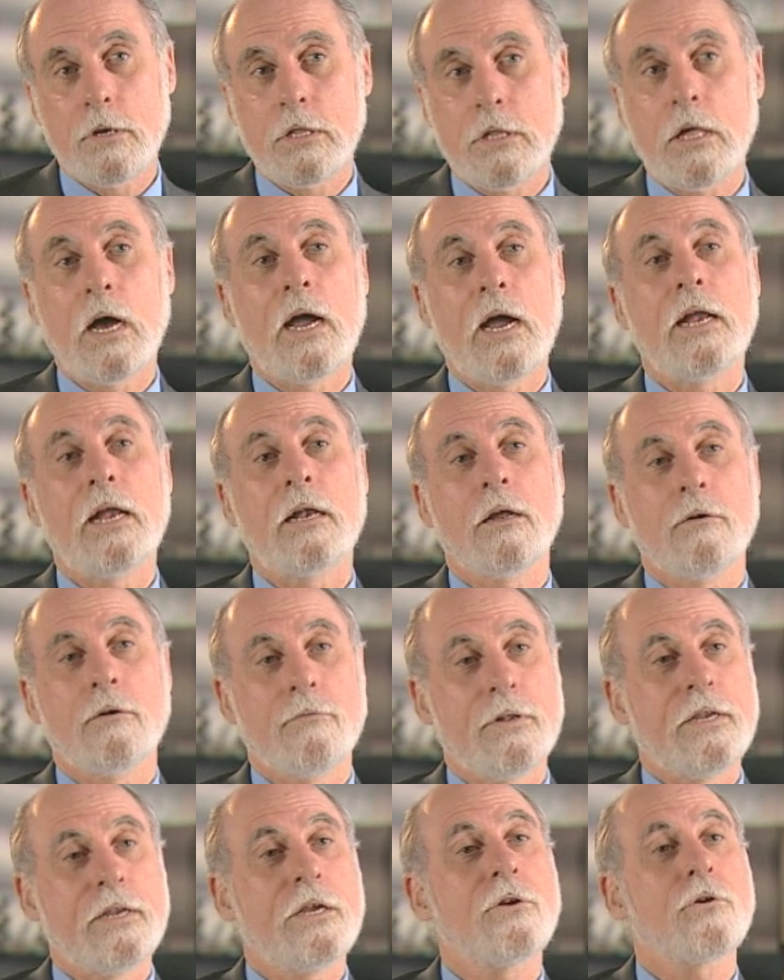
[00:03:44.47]
design of
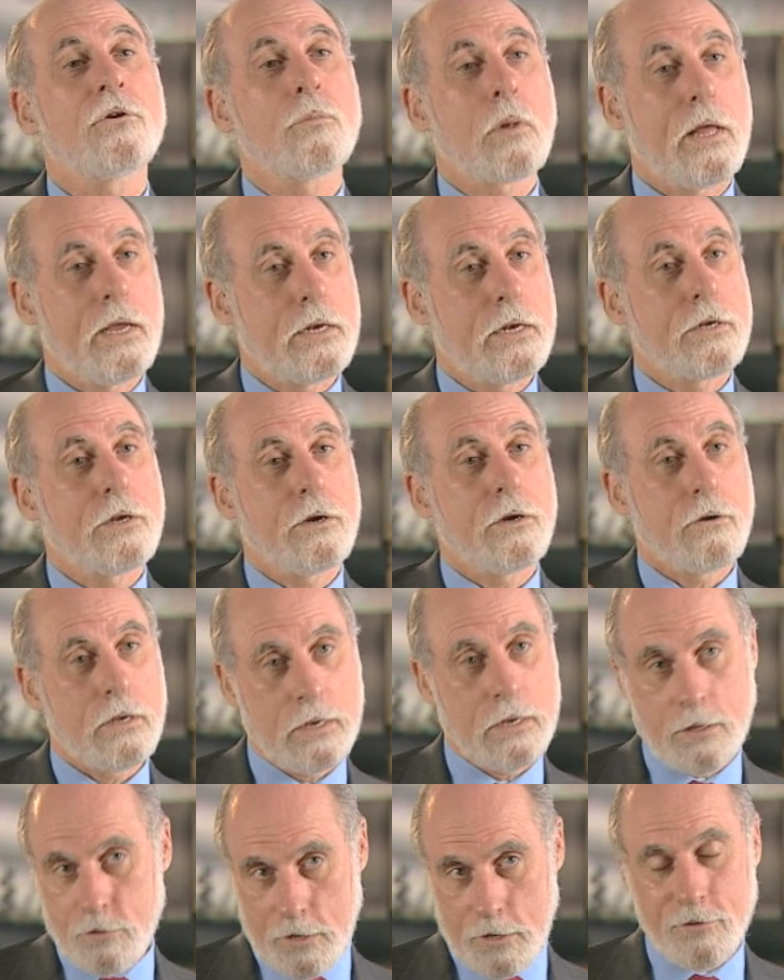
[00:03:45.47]
an interplanetary
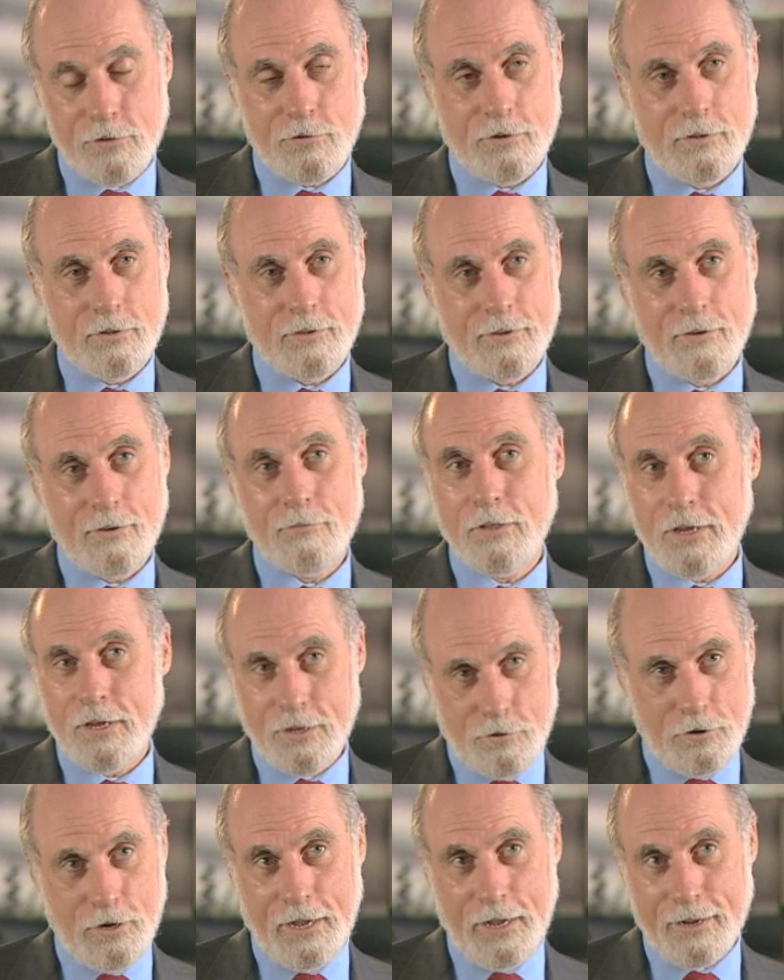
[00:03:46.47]
extension of the
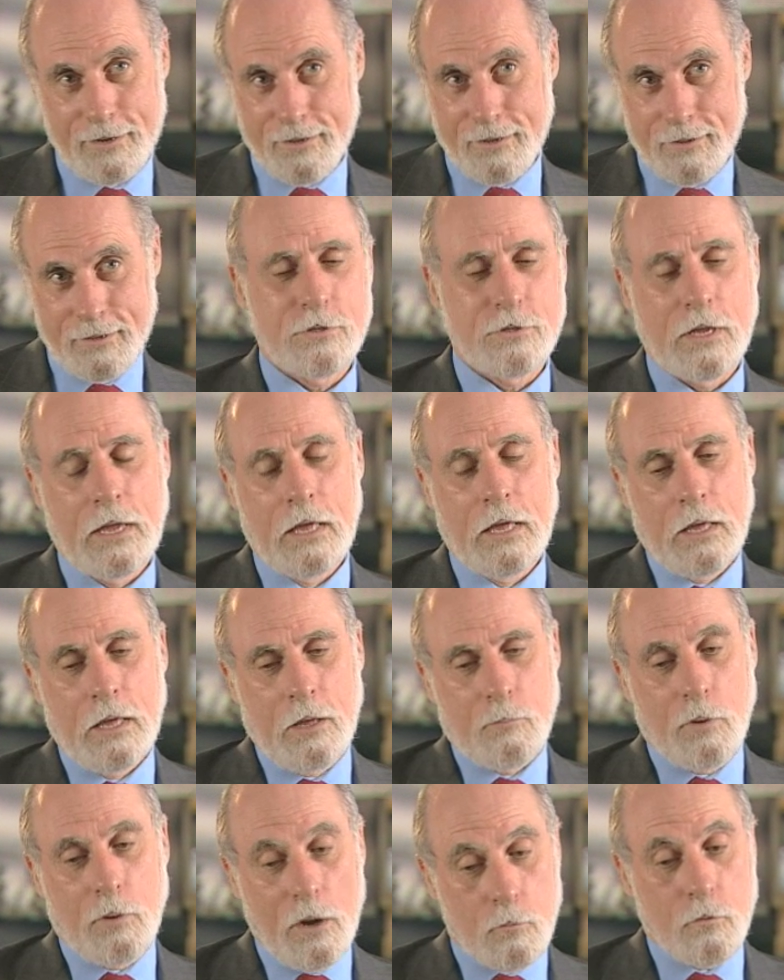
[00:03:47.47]
internet.
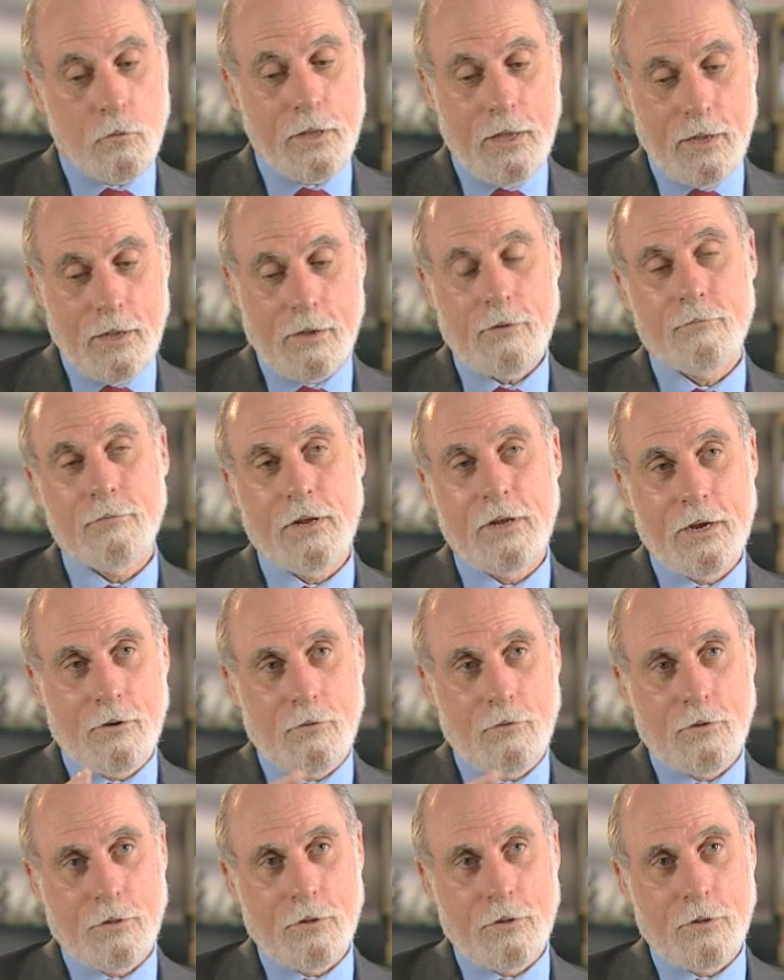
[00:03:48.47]
But we have
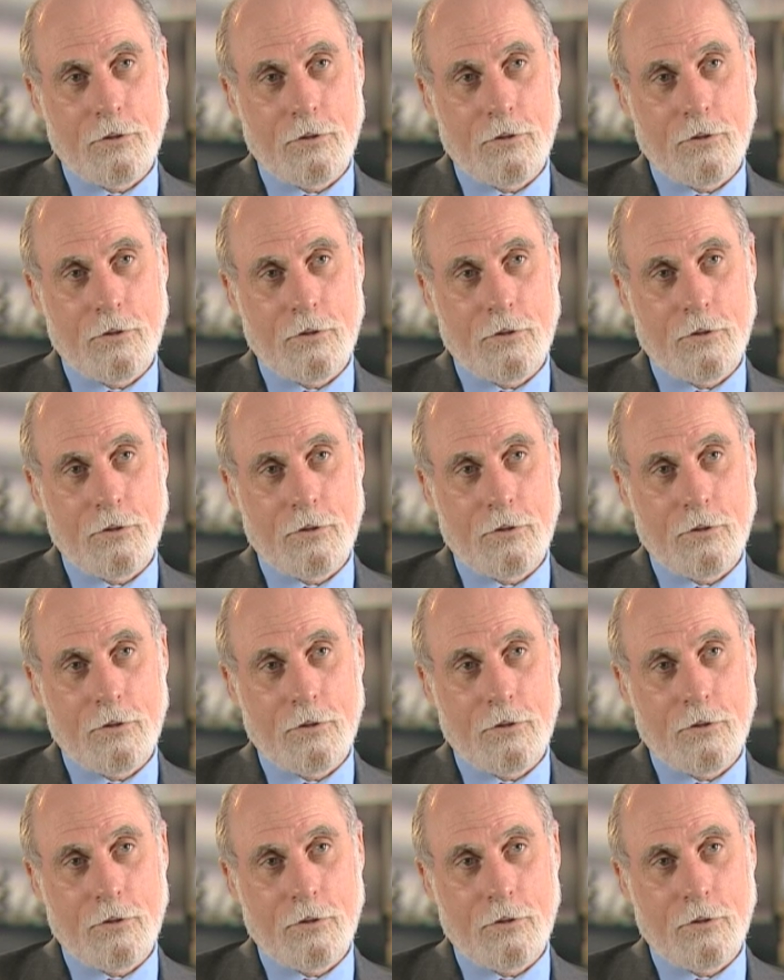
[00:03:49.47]
now...